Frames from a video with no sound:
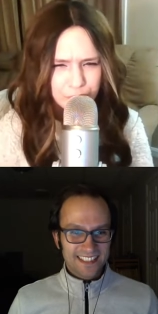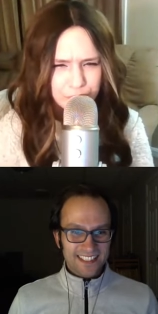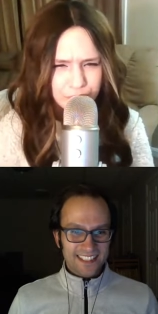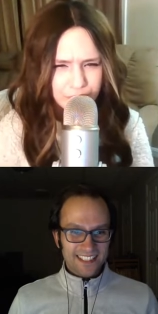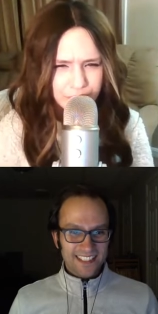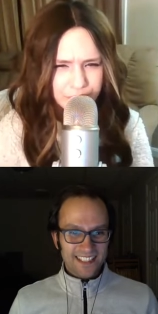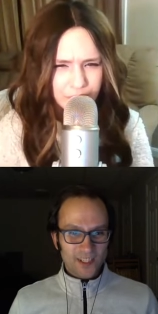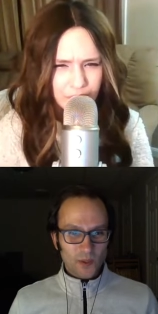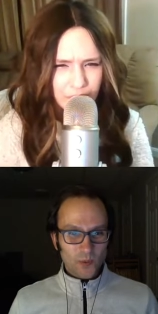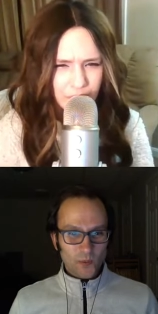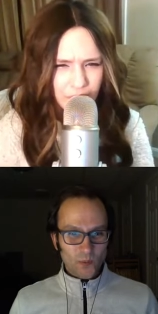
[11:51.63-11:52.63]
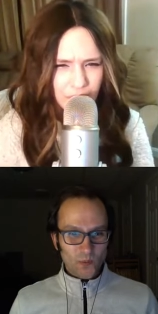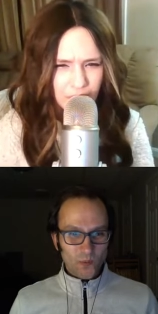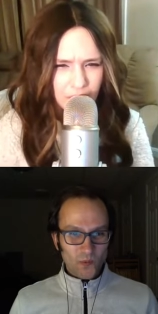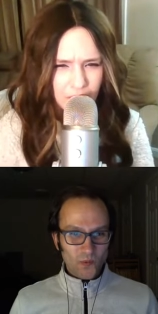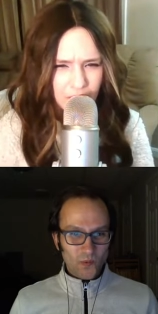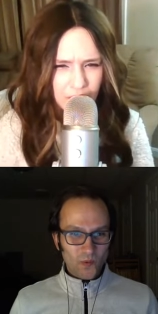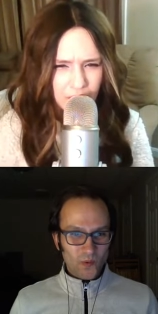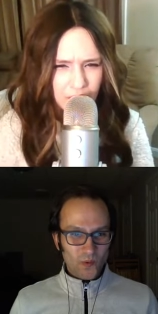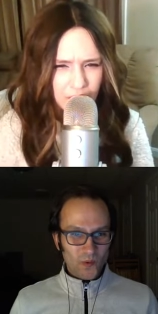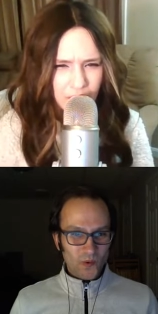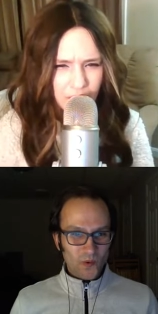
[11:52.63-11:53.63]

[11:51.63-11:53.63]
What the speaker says: (silence)